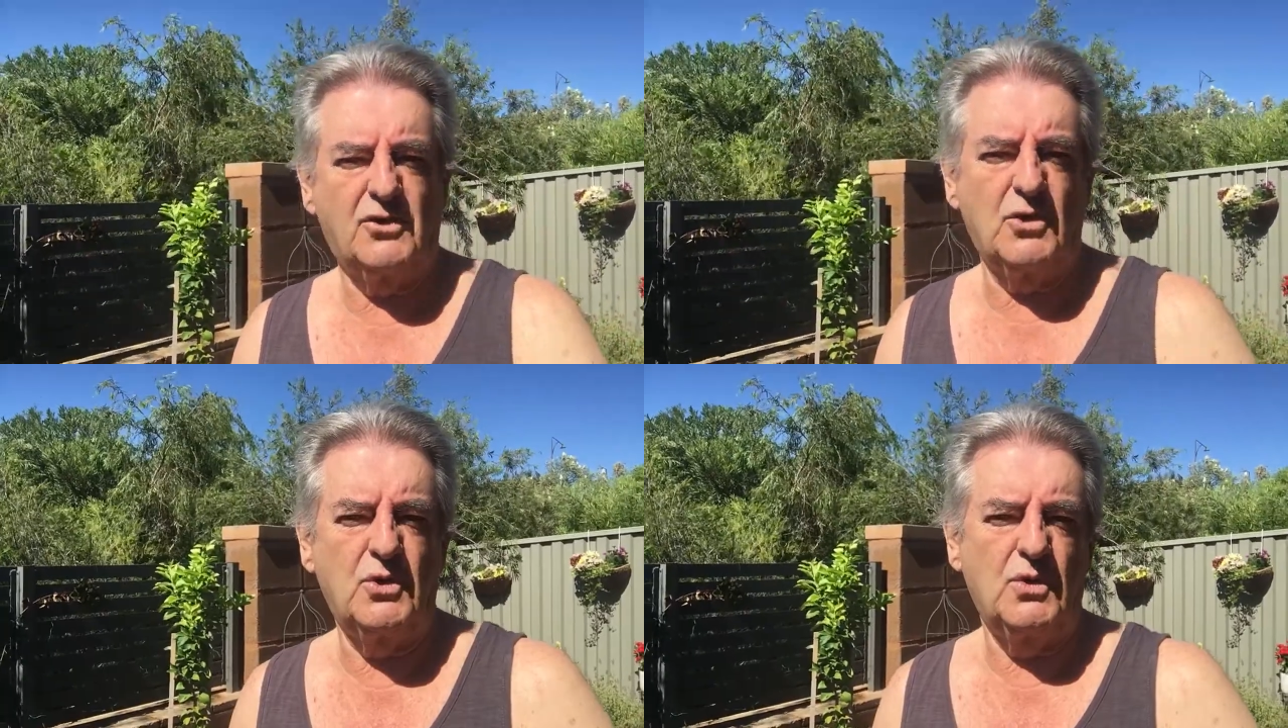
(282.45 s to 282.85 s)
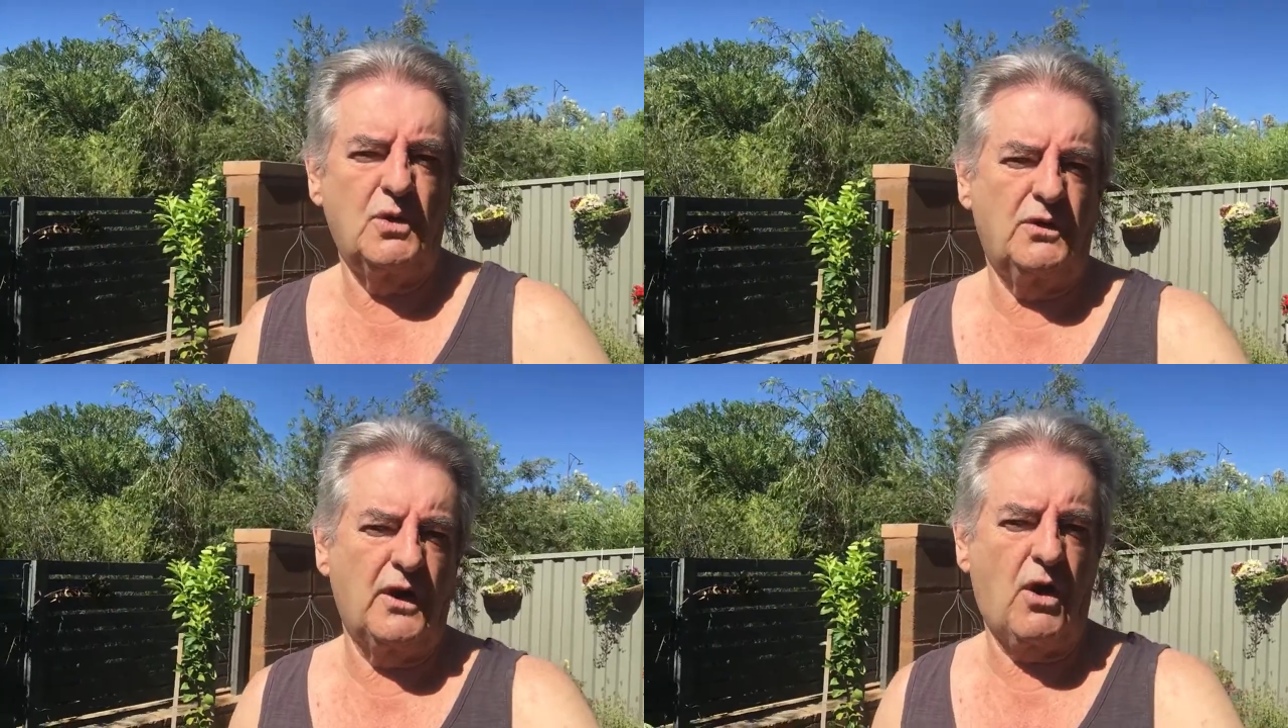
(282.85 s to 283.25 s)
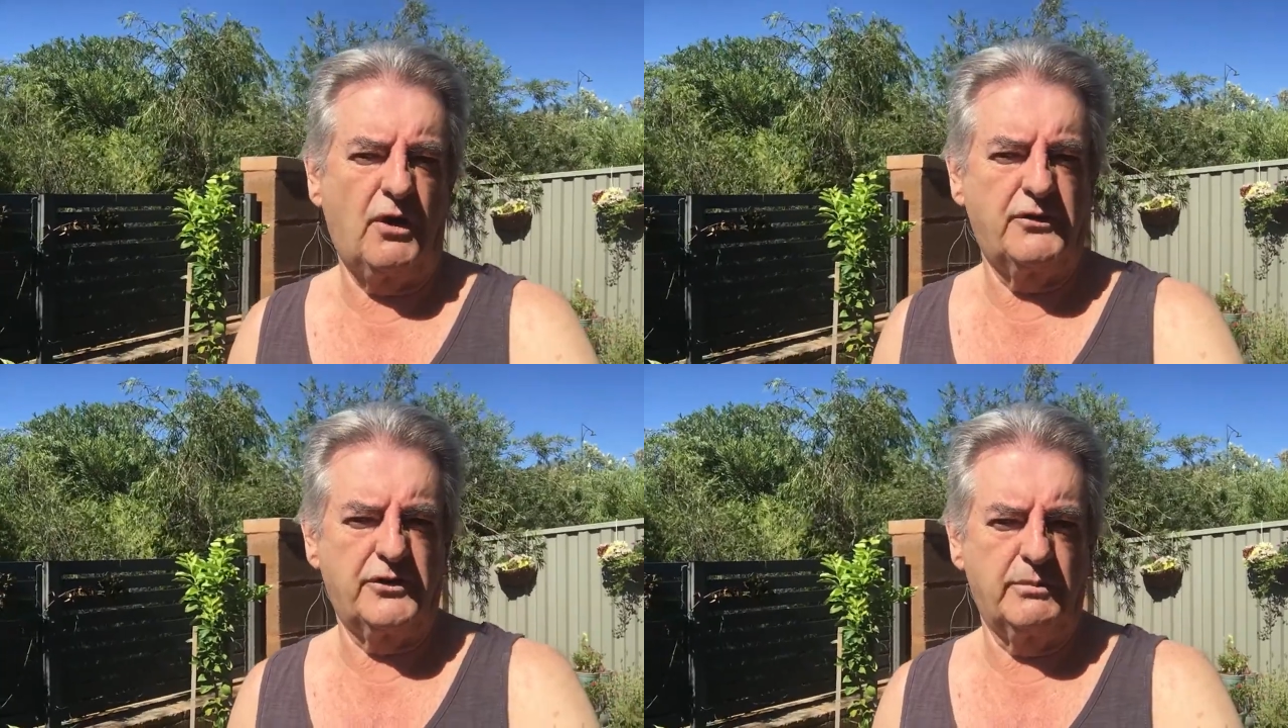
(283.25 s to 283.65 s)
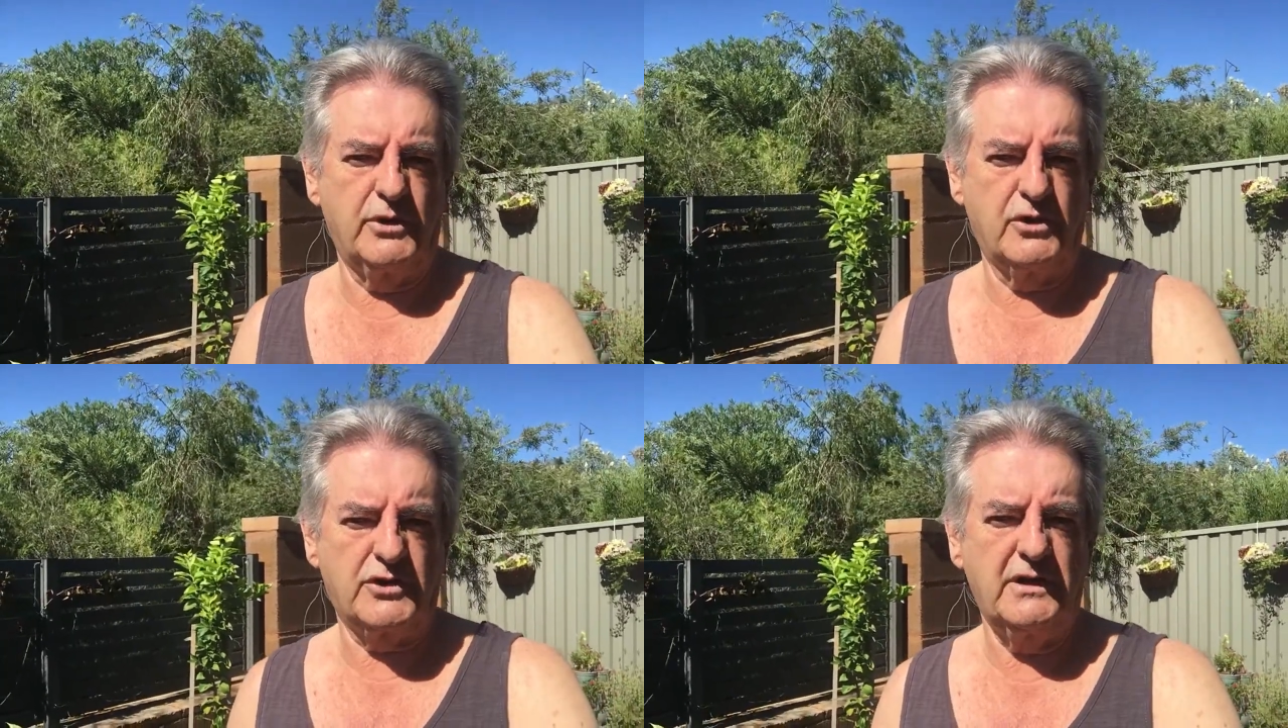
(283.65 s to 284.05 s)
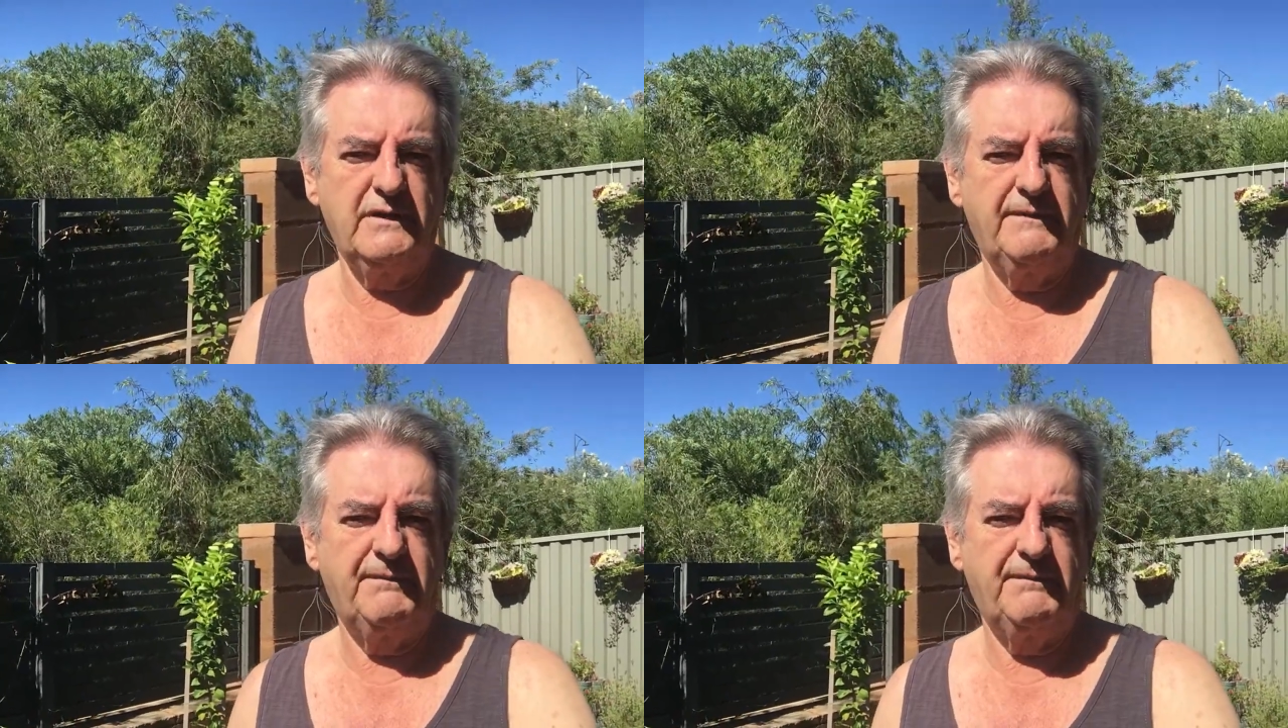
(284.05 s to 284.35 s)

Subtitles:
to the contribution.